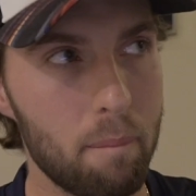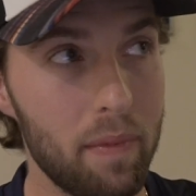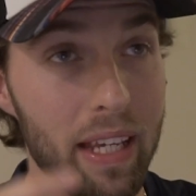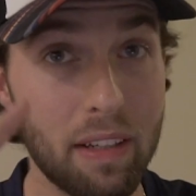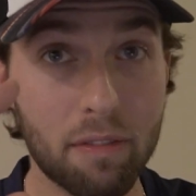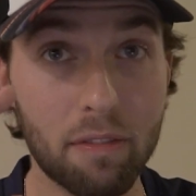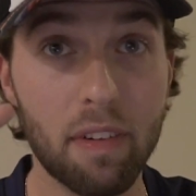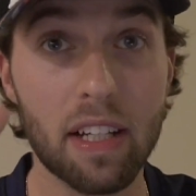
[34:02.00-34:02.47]

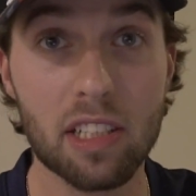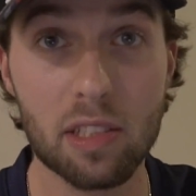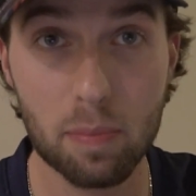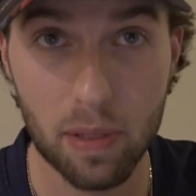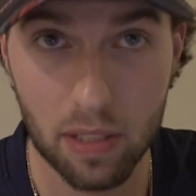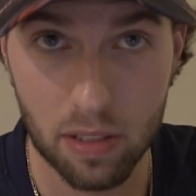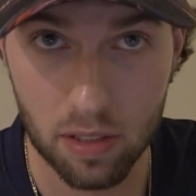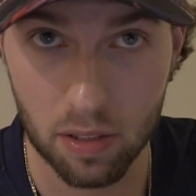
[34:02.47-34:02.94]

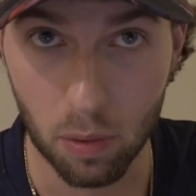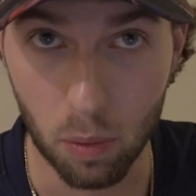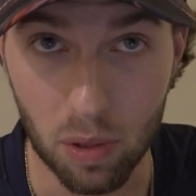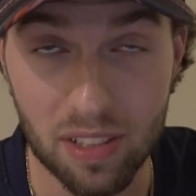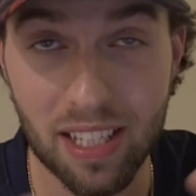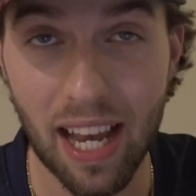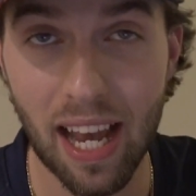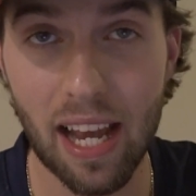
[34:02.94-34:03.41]
investments or
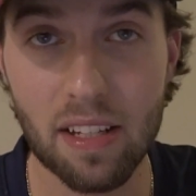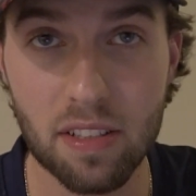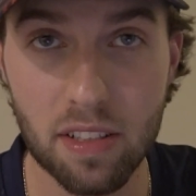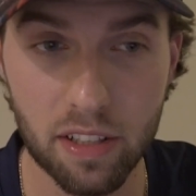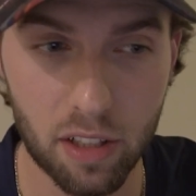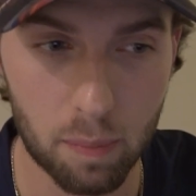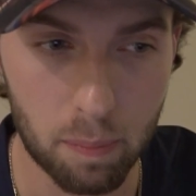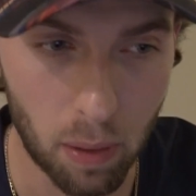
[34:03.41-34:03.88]
task
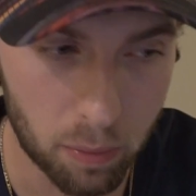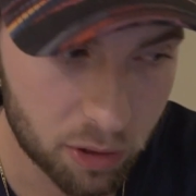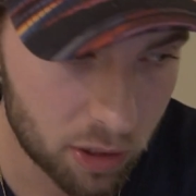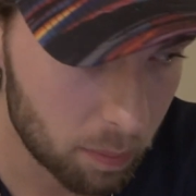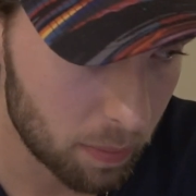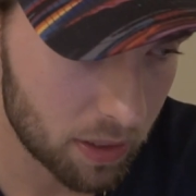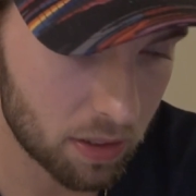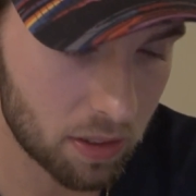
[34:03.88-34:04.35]
in your
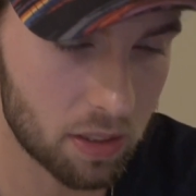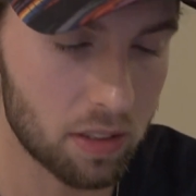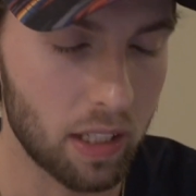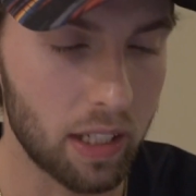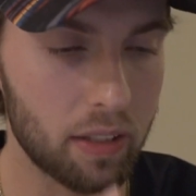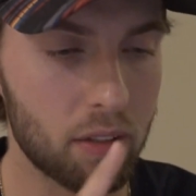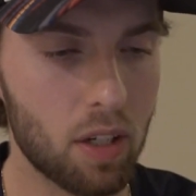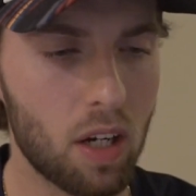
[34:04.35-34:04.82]
publishing business,
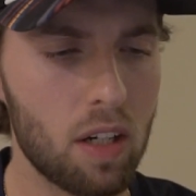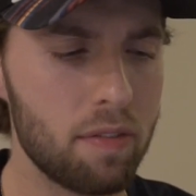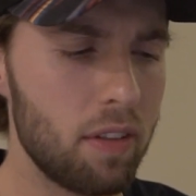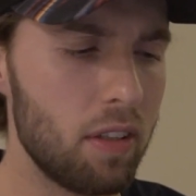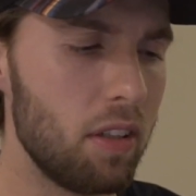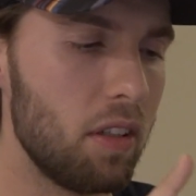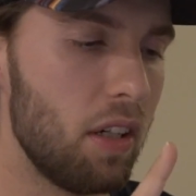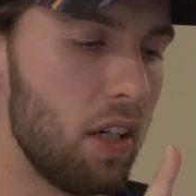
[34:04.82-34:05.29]
like
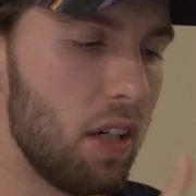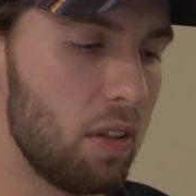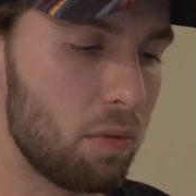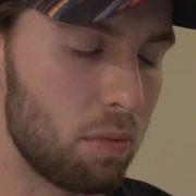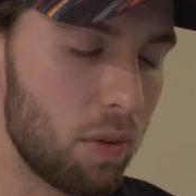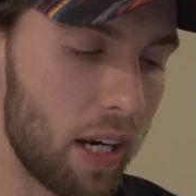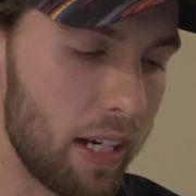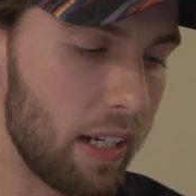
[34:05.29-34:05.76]
cover,
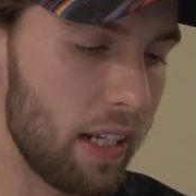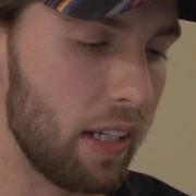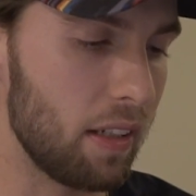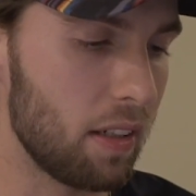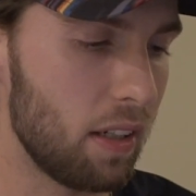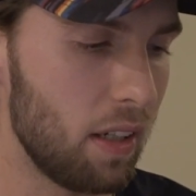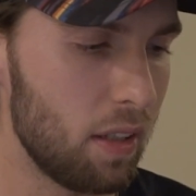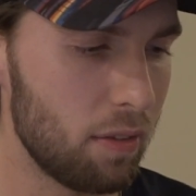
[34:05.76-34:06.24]

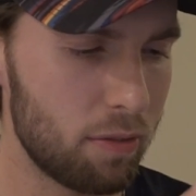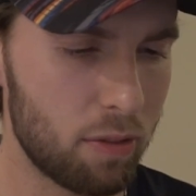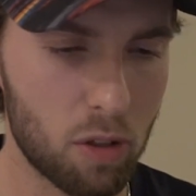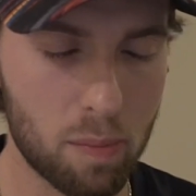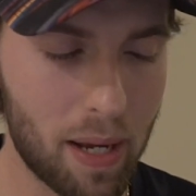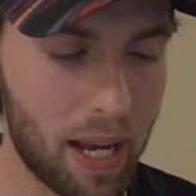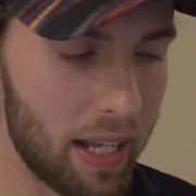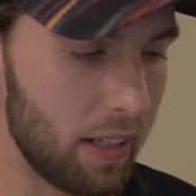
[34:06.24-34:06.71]
writing,
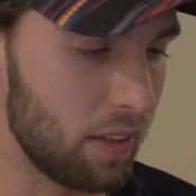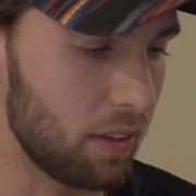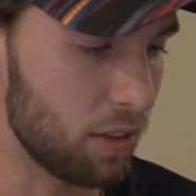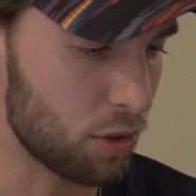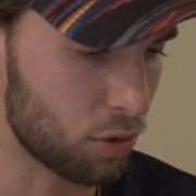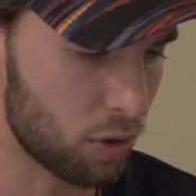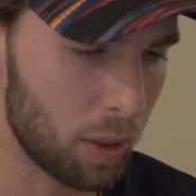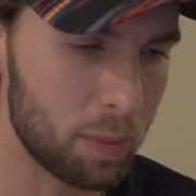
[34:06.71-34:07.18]
formatting,
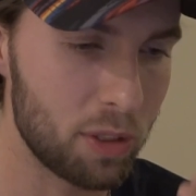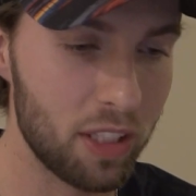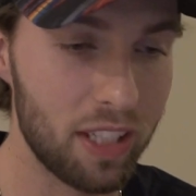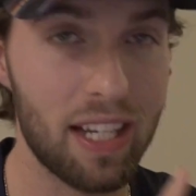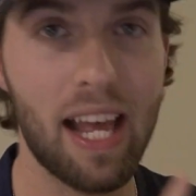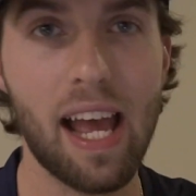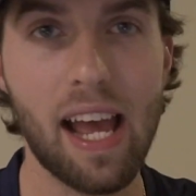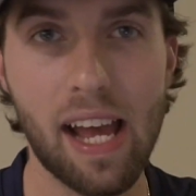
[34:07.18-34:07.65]

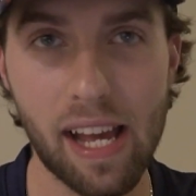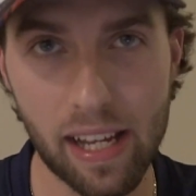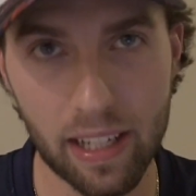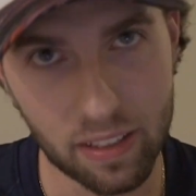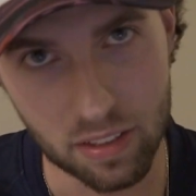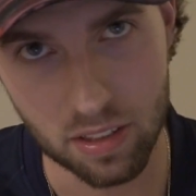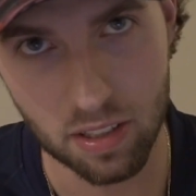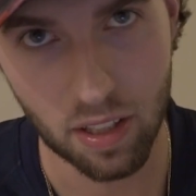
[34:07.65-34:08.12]
description,
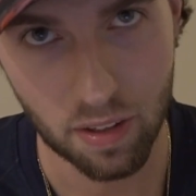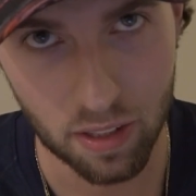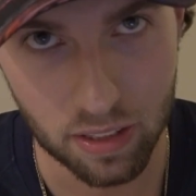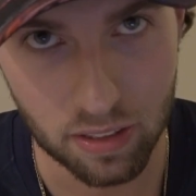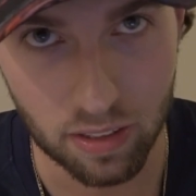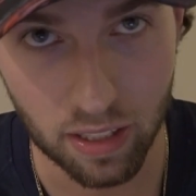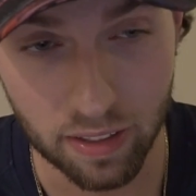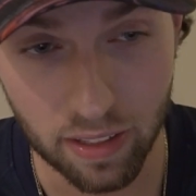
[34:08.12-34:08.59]
ads,
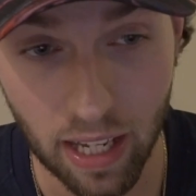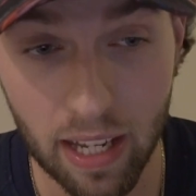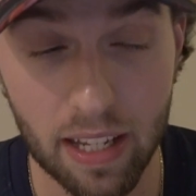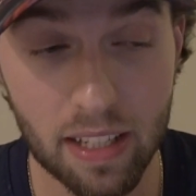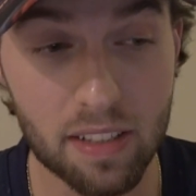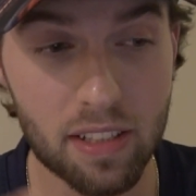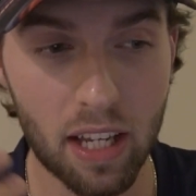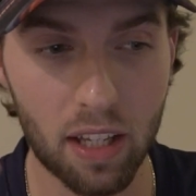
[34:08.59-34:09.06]
things like that,
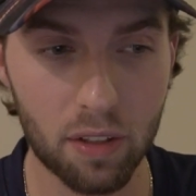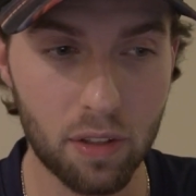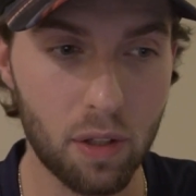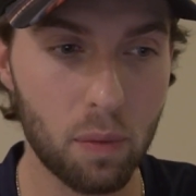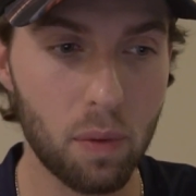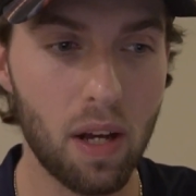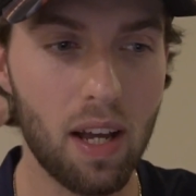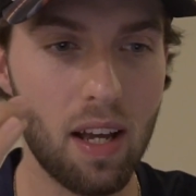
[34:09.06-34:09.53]
and tell
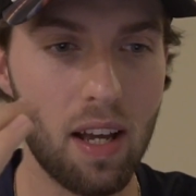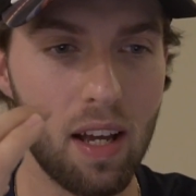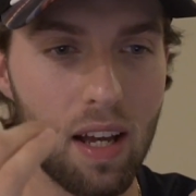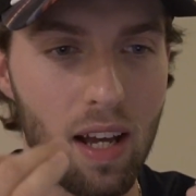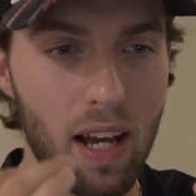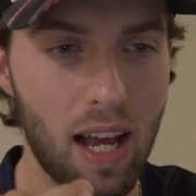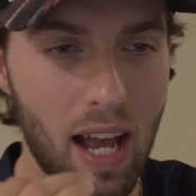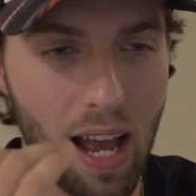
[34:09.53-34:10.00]
you
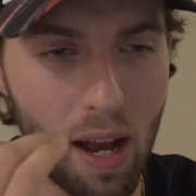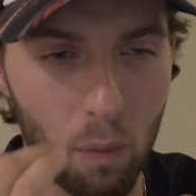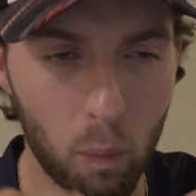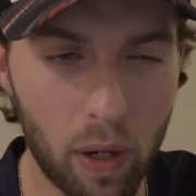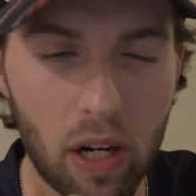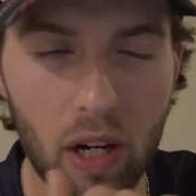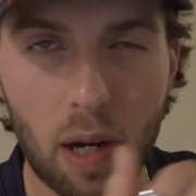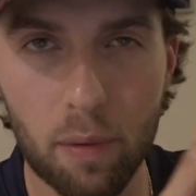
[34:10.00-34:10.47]

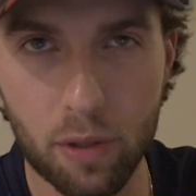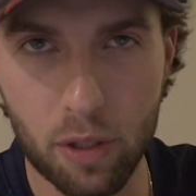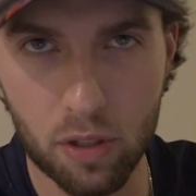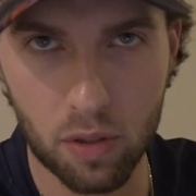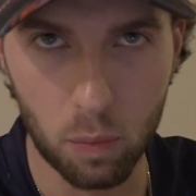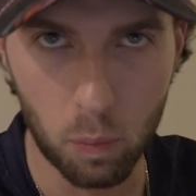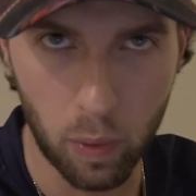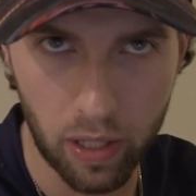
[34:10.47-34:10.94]
where
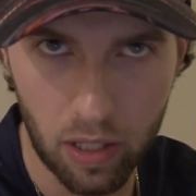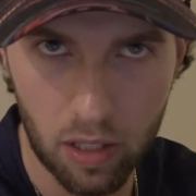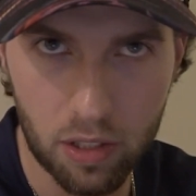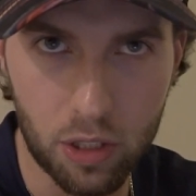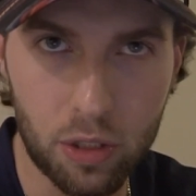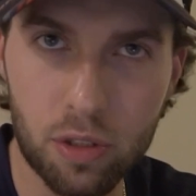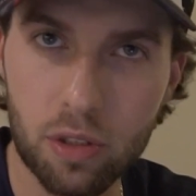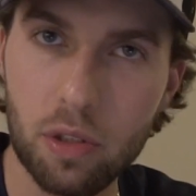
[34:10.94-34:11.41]

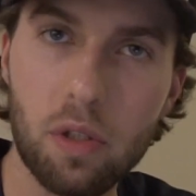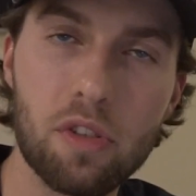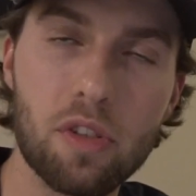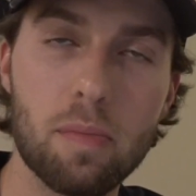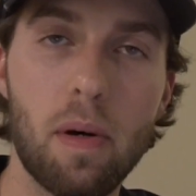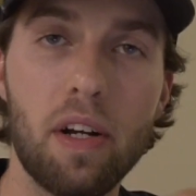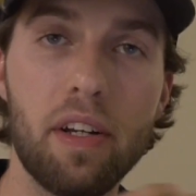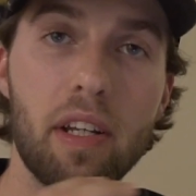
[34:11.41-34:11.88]
you should use
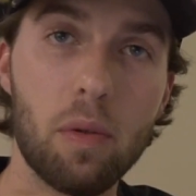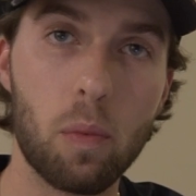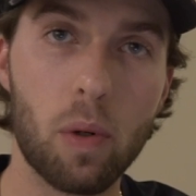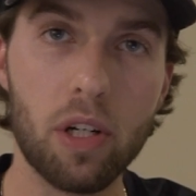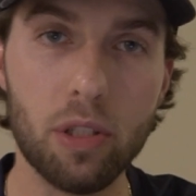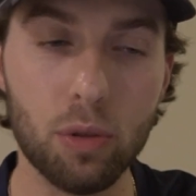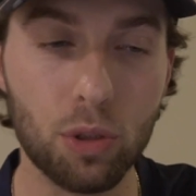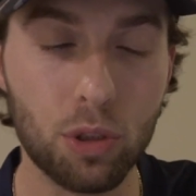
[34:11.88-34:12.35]
your money and
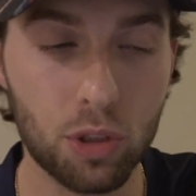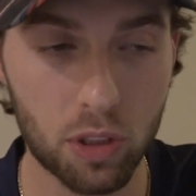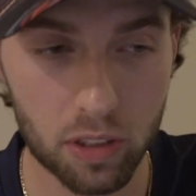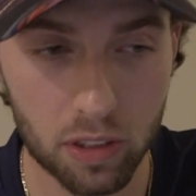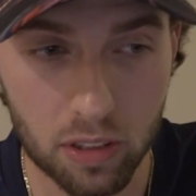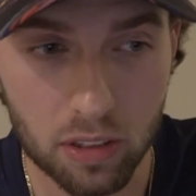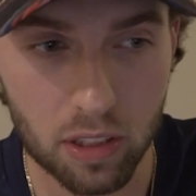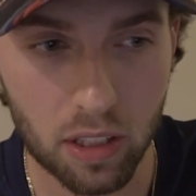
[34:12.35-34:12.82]
where you
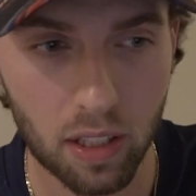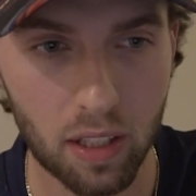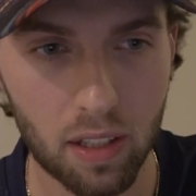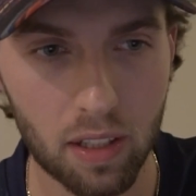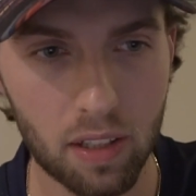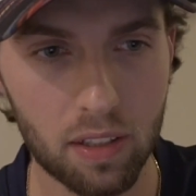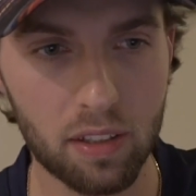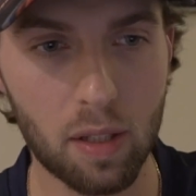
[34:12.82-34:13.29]
shouldn't,
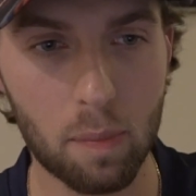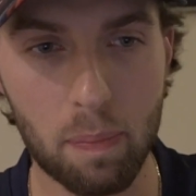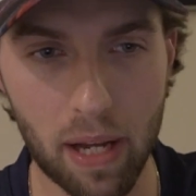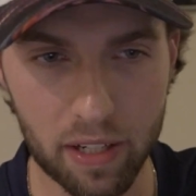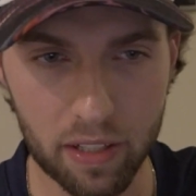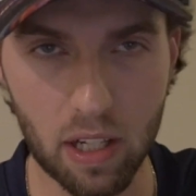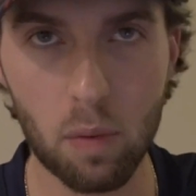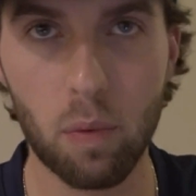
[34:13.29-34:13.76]

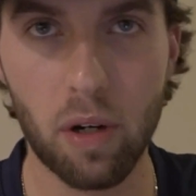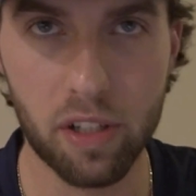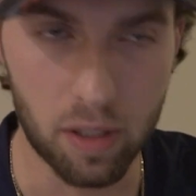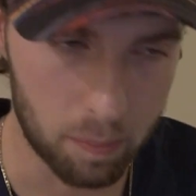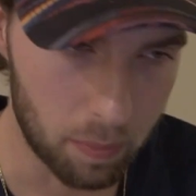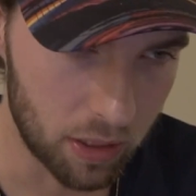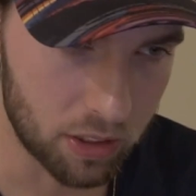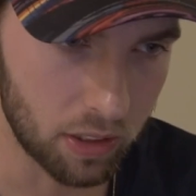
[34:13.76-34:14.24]
depending on what
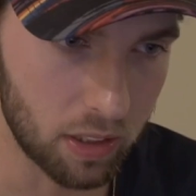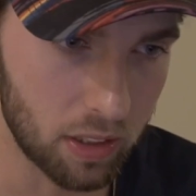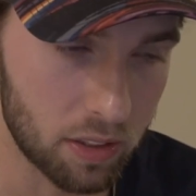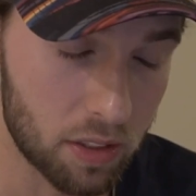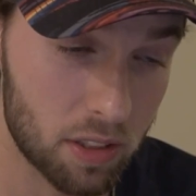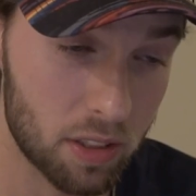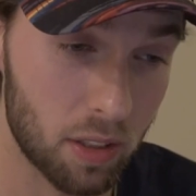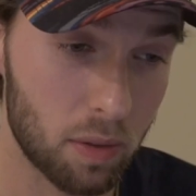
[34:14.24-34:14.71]
your budget
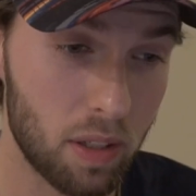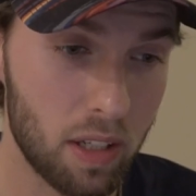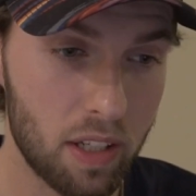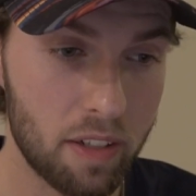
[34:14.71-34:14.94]
is. So